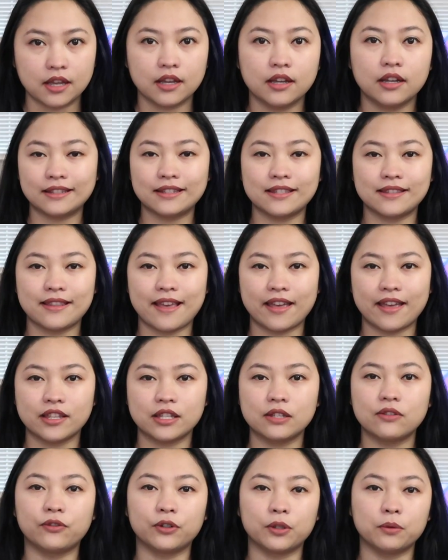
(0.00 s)
It
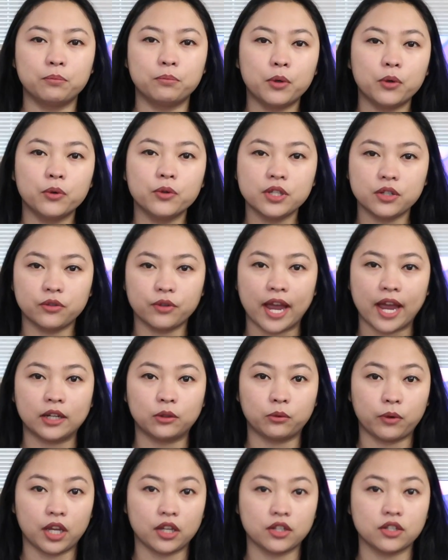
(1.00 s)
stands for
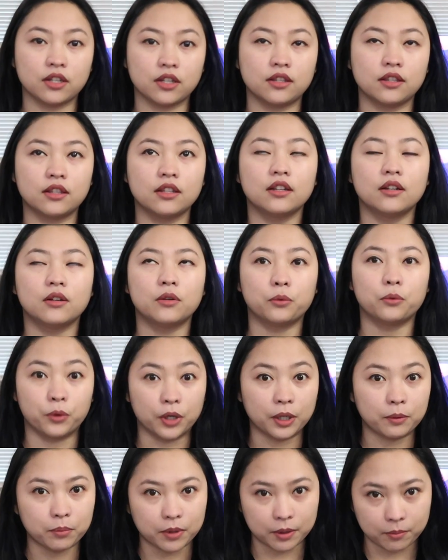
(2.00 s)
Post-Graduation
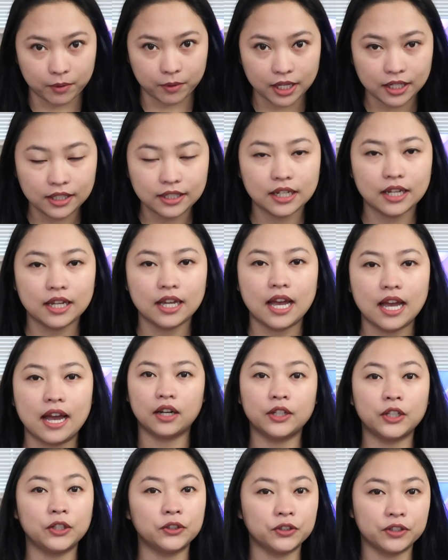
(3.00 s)
Work Permit.
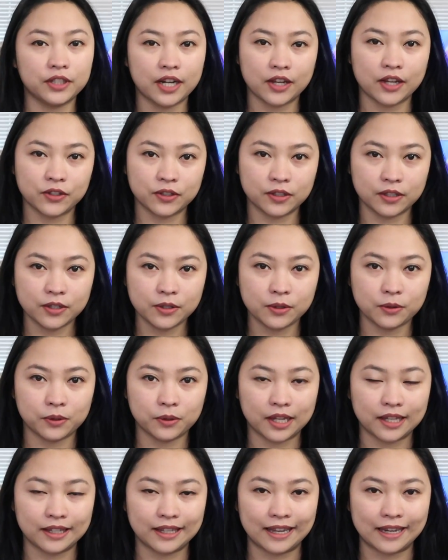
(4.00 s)
An international
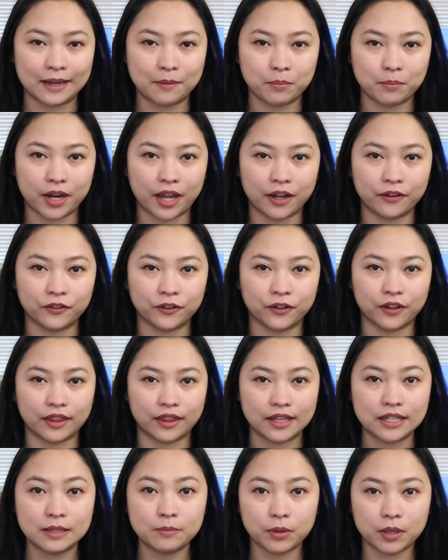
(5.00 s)
student can apply for
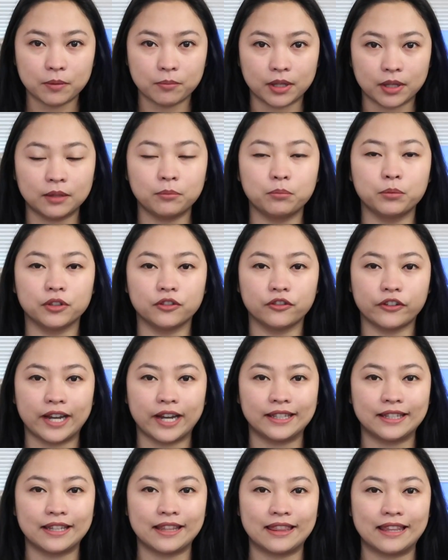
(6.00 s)
this permit
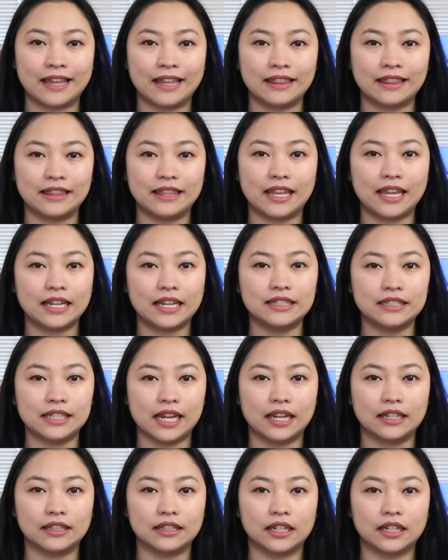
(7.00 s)
provided that they
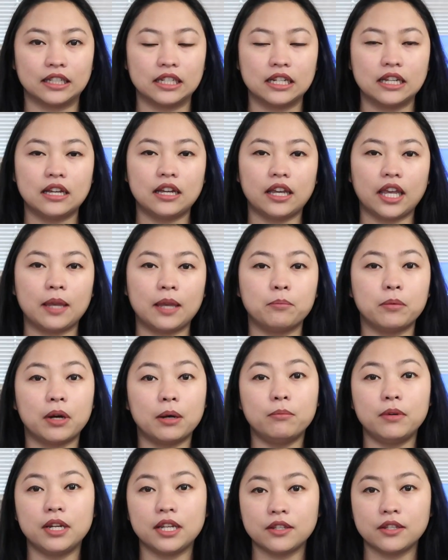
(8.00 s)
attended a
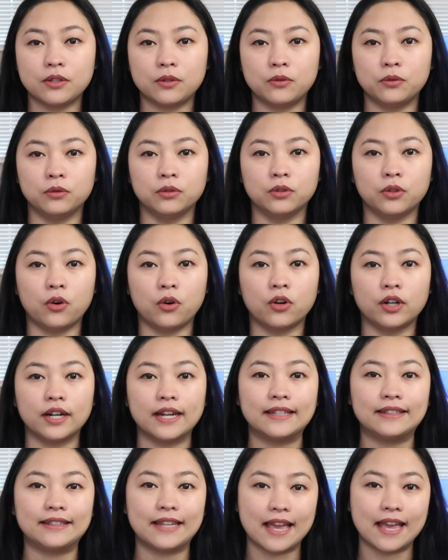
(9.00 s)
public school or
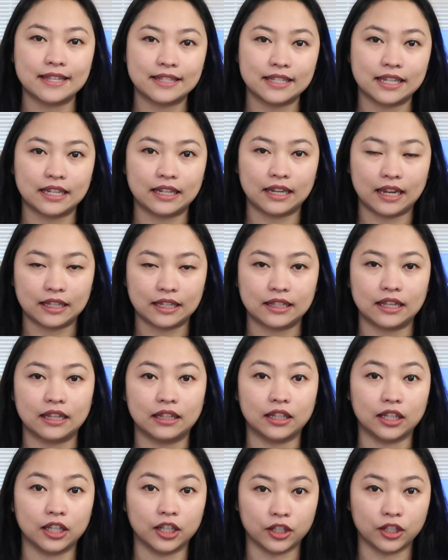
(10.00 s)
a designated
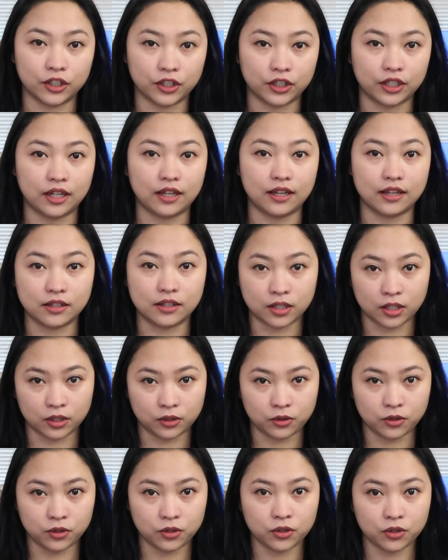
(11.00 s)
learning
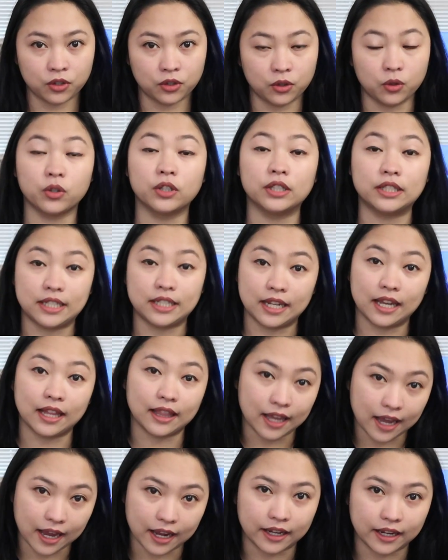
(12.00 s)
institution or
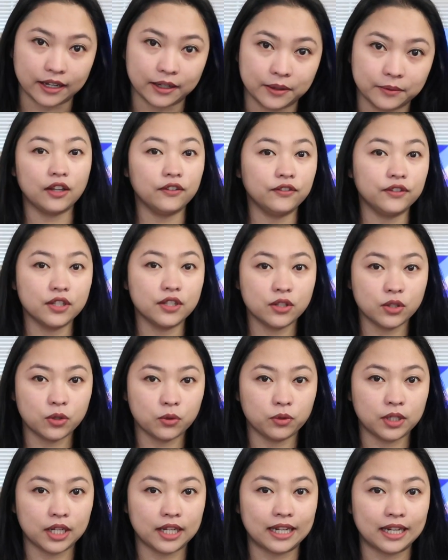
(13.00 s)
DLI. If the
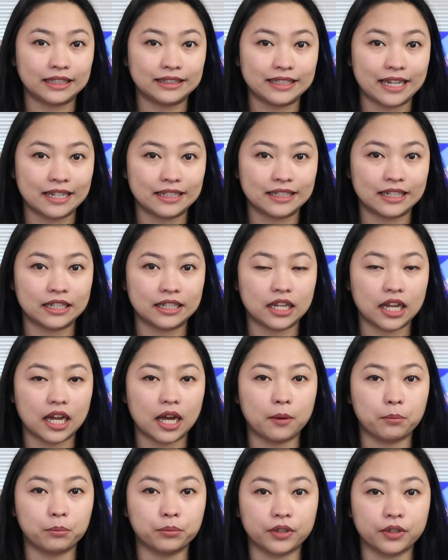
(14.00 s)
student attended
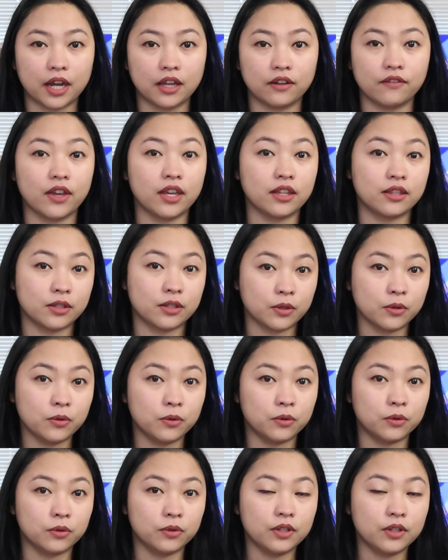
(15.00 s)
a private
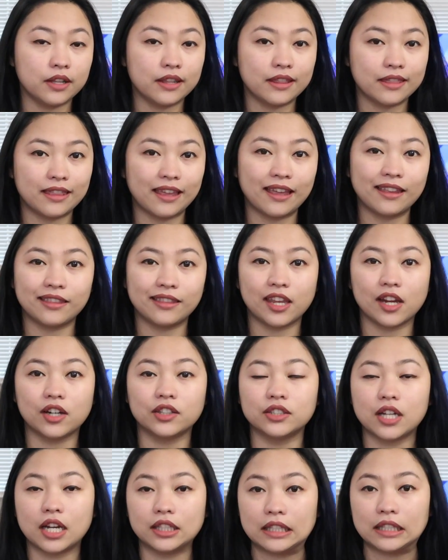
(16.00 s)
school, then they are
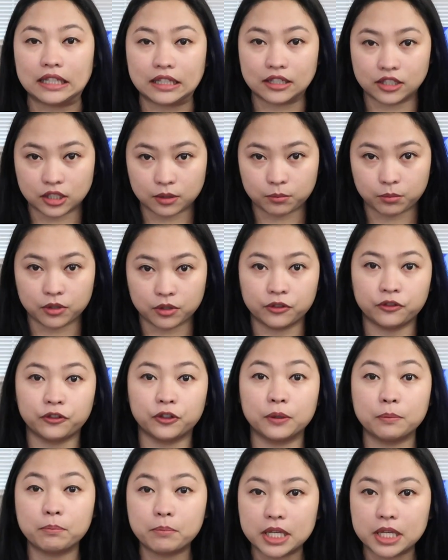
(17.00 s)
not eligible
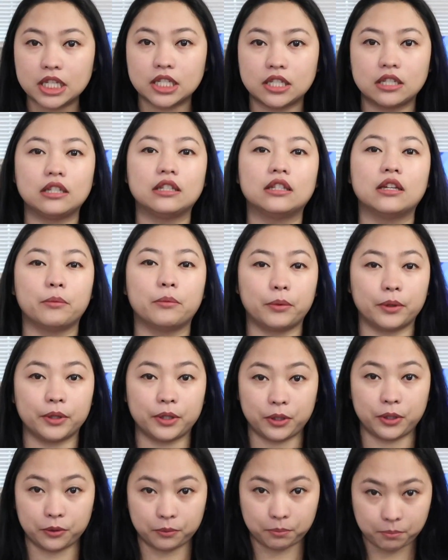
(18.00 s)
for
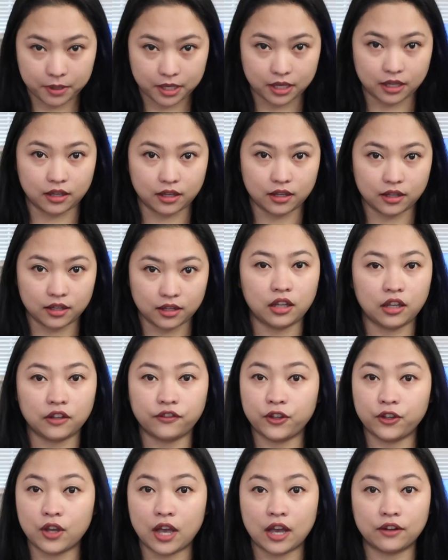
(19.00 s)
PGWP. If
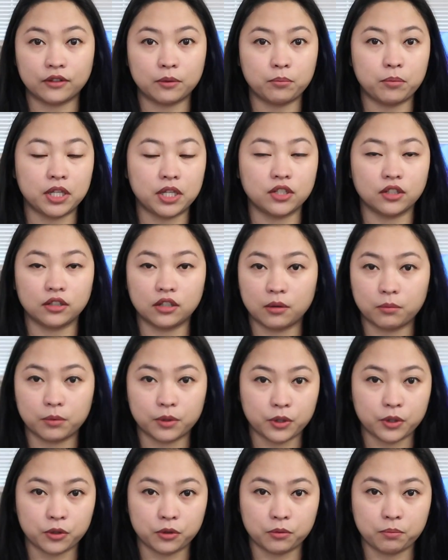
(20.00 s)
you have a
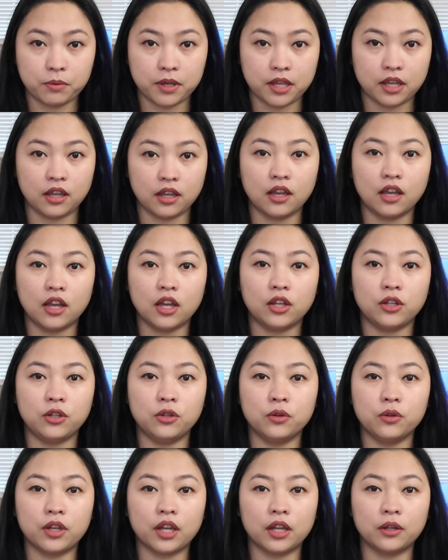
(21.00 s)
PGWP,
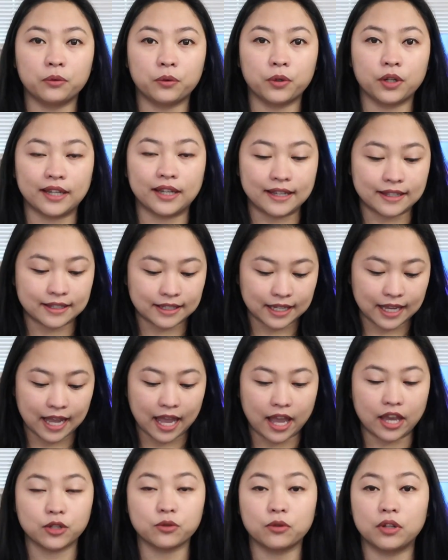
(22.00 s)
you can work as a
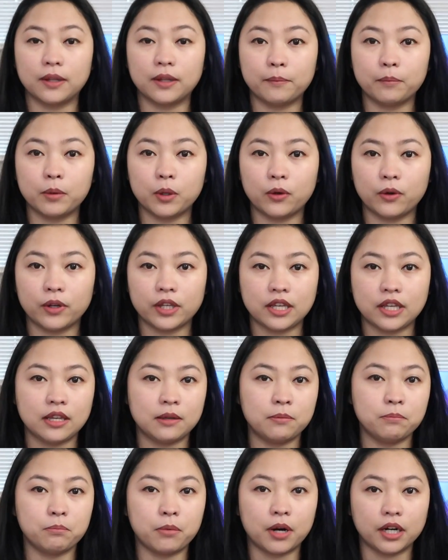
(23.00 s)
casual employee,
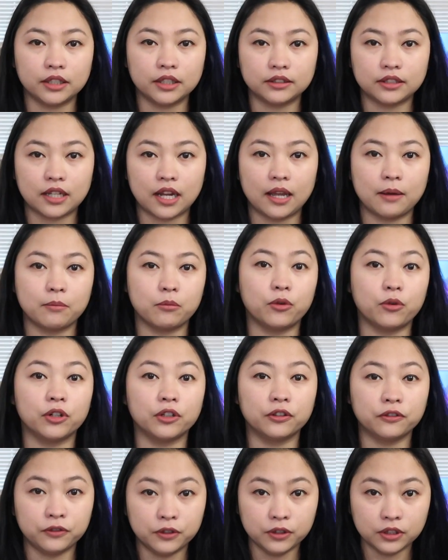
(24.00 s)
part-time,
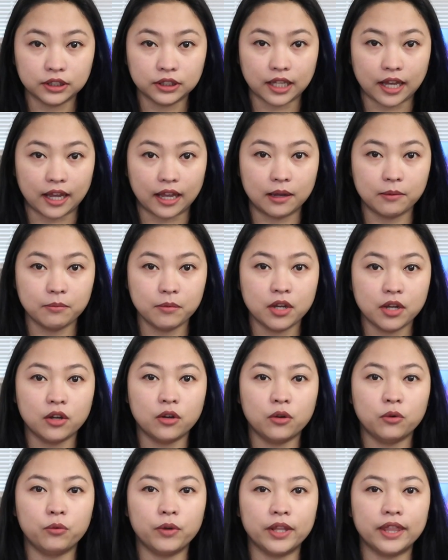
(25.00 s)
or full-time
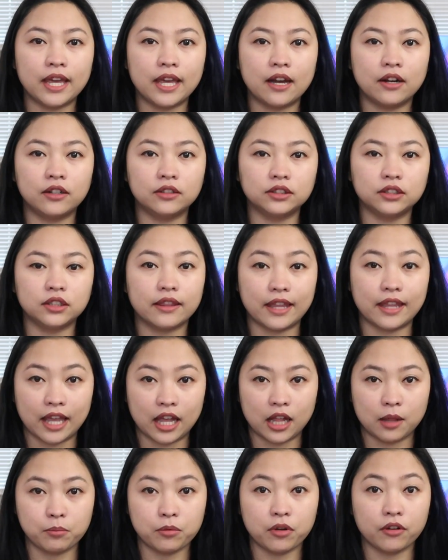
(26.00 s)
without the
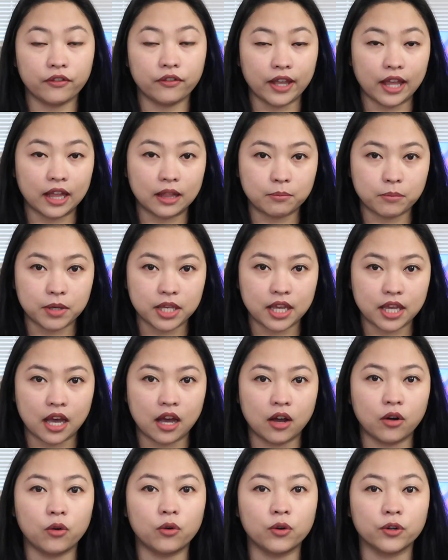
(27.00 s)
help of
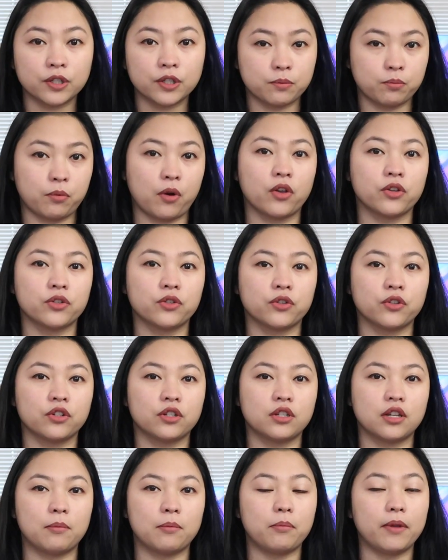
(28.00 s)
LMIA or
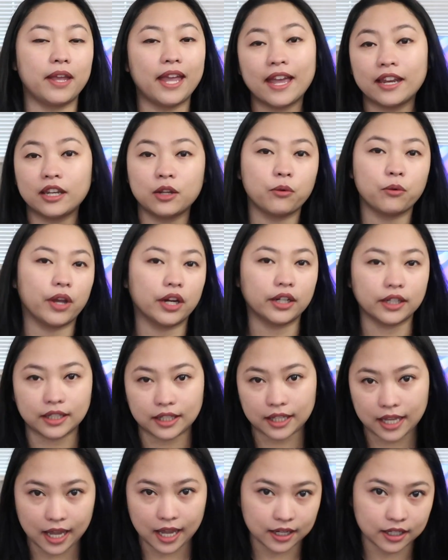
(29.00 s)
sponsorship anywhere in
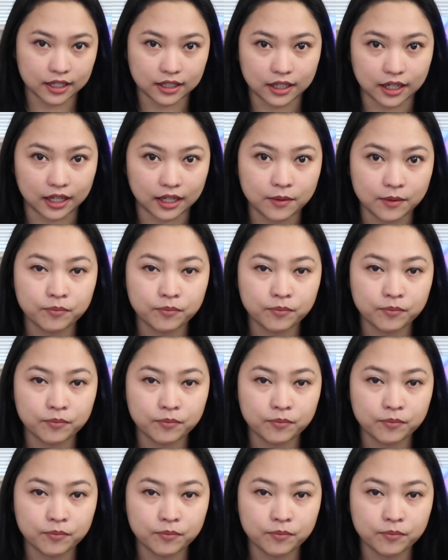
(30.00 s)
Canada.